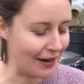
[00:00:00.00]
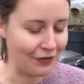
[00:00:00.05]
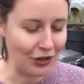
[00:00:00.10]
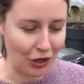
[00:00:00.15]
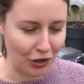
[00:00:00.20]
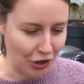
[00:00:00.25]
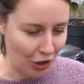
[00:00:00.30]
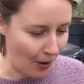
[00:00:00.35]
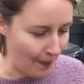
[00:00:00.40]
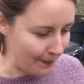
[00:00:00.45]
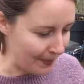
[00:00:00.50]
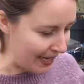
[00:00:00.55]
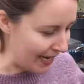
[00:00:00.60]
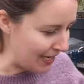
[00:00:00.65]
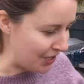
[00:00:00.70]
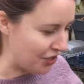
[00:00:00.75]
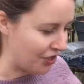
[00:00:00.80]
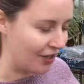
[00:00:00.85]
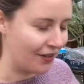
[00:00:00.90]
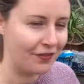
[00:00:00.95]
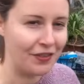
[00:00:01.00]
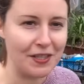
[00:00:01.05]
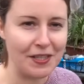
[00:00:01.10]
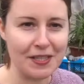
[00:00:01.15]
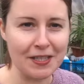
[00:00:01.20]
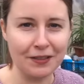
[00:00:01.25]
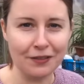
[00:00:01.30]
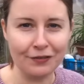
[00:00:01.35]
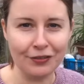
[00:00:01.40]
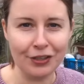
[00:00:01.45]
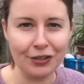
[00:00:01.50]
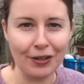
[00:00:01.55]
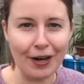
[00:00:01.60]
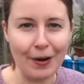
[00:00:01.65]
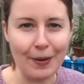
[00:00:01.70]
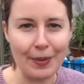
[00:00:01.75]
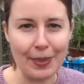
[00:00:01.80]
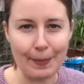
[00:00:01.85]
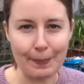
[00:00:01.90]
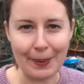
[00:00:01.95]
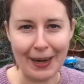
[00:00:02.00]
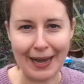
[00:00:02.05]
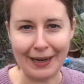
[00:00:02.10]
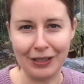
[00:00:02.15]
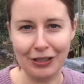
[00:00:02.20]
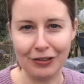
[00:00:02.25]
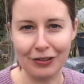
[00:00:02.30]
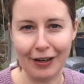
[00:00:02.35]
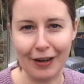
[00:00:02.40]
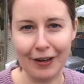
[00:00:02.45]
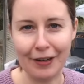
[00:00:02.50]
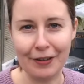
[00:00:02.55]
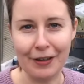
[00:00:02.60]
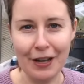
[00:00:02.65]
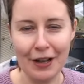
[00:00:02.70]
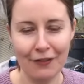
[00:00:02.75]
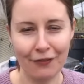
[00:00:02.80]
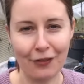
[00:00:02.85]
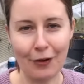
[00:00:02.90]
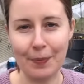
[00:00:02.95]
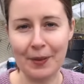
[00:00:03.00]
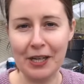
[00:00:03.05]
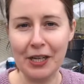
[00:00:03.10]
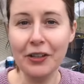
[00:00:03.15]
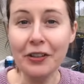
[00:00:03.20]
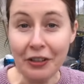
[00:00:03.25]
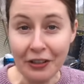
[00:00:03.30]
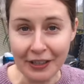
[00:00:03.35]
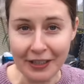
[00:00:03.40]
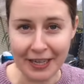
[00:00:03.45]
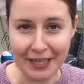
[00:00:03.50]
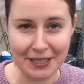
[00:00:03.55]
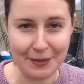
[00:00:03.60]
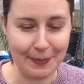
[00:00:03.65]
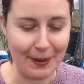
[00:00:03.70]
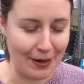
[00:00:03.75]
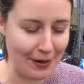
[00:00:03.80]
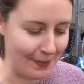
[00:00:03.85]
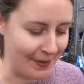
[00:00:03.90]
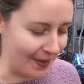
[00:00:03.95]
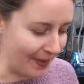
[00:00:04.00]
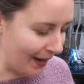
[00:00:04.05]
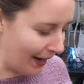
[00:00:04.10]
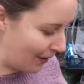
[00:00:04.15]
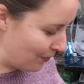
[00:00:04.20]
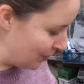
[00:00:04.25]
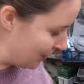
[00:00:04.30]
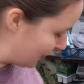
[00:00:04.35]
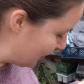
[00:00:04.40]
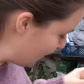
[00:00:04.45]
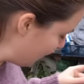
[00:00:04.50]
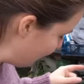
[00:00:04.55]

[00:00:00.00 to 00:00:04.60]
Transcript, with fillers: I've got a combination of the SylvaGrow and the PlantGrow from the onion experiment that I was